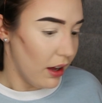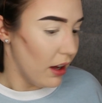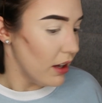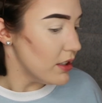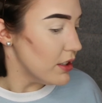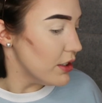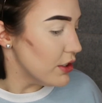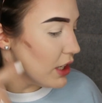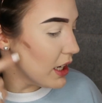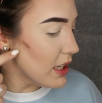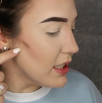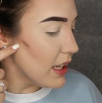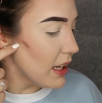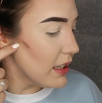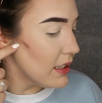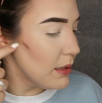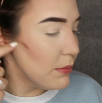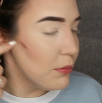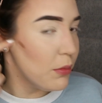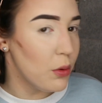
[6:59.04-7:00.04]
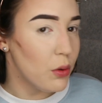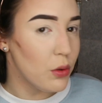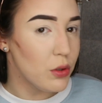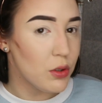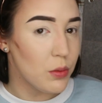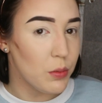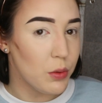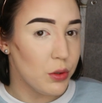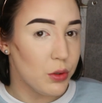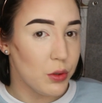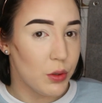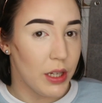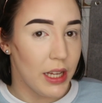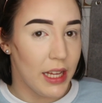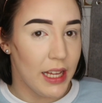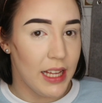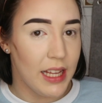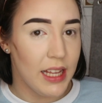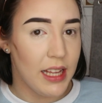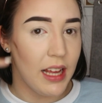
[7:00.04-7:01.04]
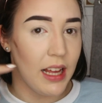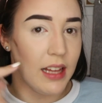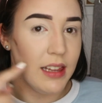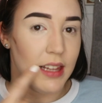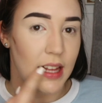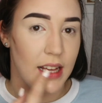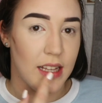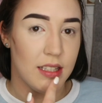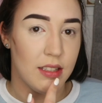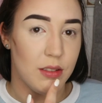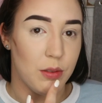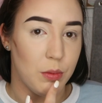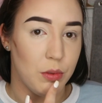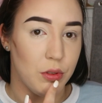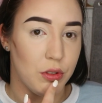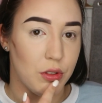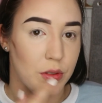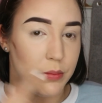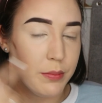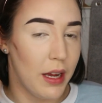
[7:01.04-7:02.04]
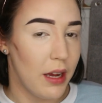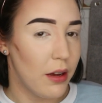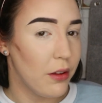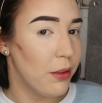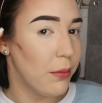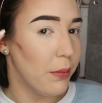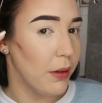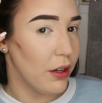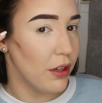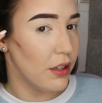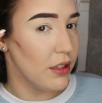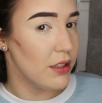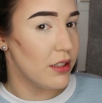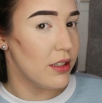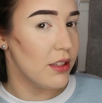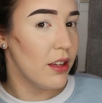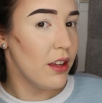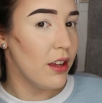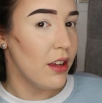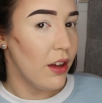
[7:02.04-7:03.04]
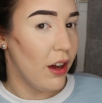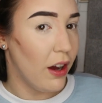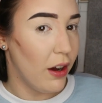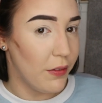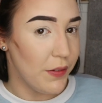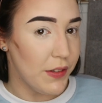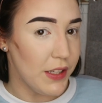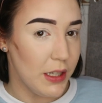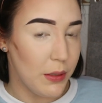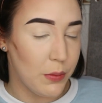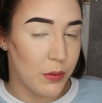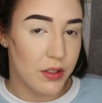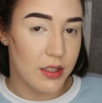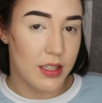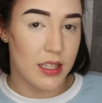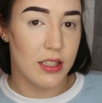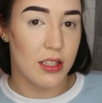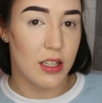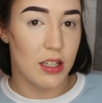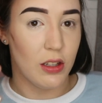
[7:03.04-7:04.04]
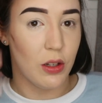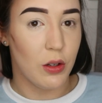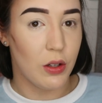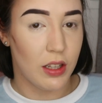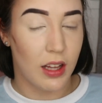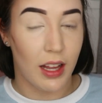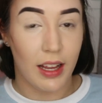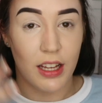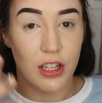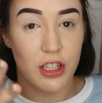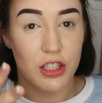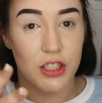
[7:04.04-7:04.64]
I suggest adding more towards your ear and less towards your mouth, because obviously you want it to look like a